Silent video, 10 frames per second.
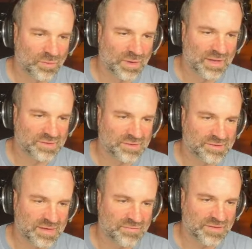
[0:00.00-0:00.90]
just
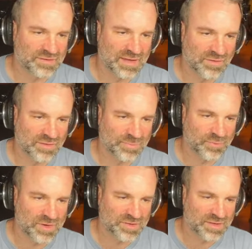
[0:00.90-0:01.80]
save this down as a
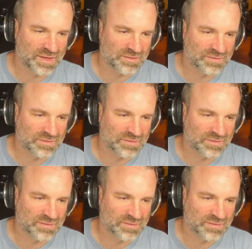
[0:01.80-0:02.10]
preset.